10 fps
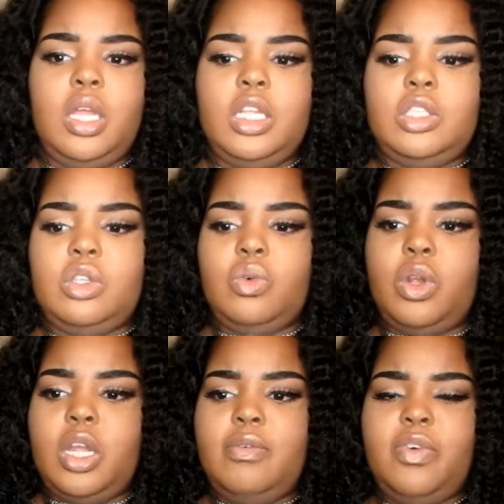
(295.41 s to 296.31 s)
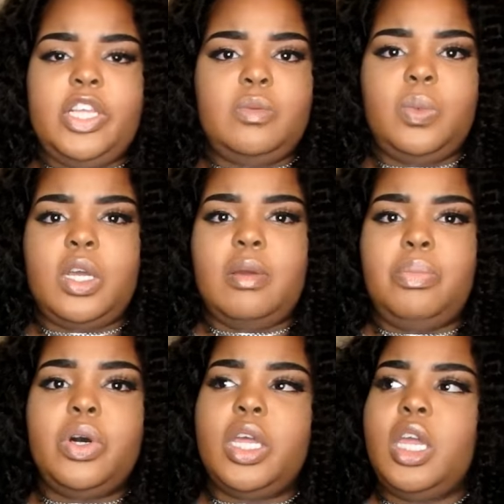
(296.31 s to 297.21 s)
Instagram, Facebook
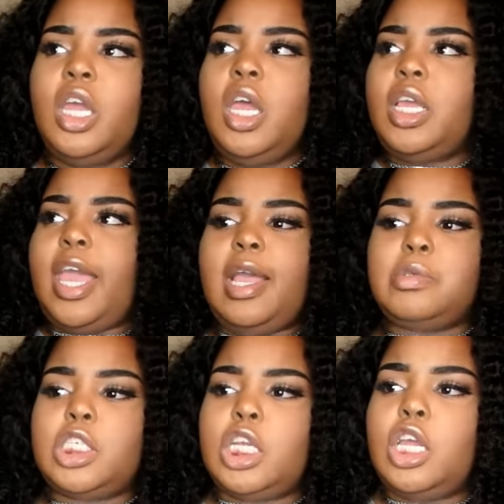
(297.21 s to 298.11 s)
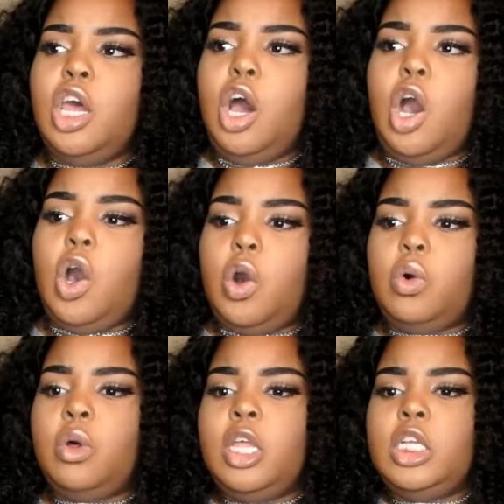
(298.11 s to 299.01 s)
and put caption,
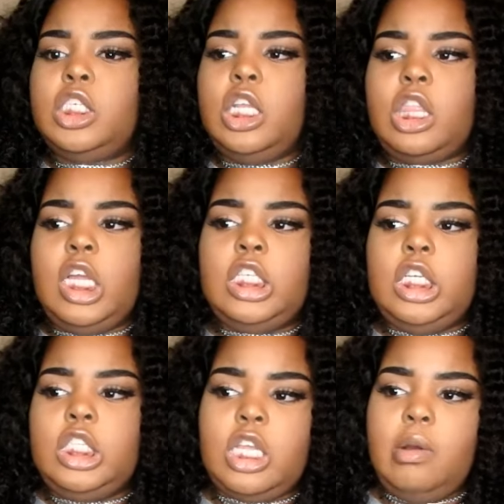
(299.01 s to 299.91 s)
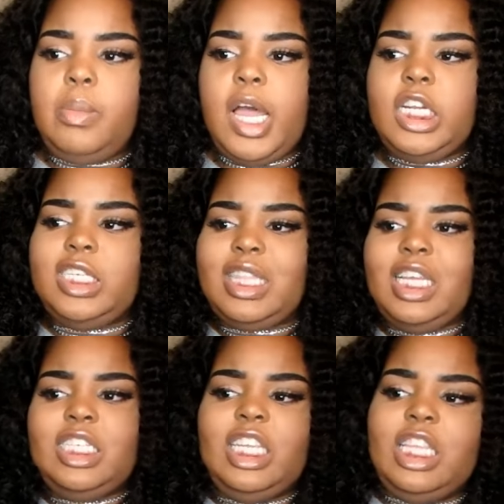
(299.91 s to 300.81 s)
oh, she thinks she's somebody, she
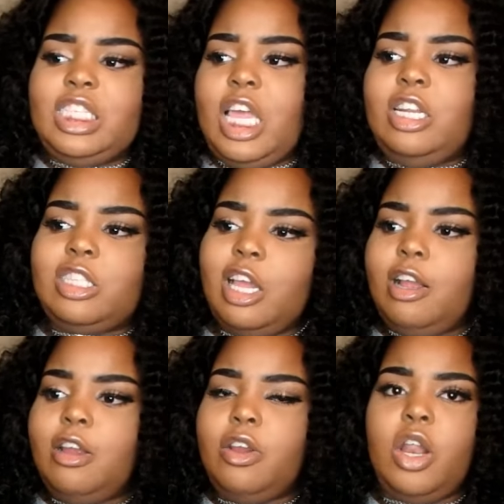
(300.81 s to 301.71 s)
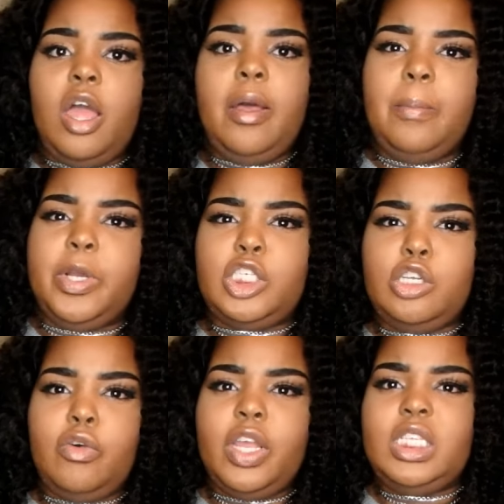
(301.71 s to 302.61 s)
thinks she this and a third, but
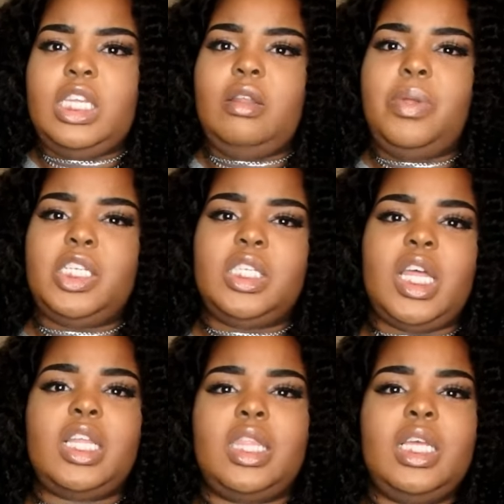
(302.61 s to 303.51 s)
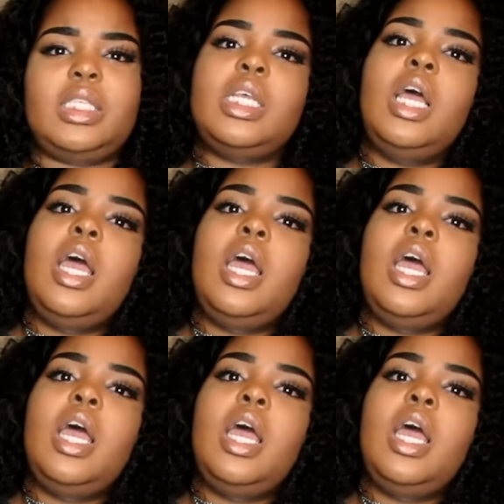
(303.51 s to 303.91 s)
she over here sending pictures like this.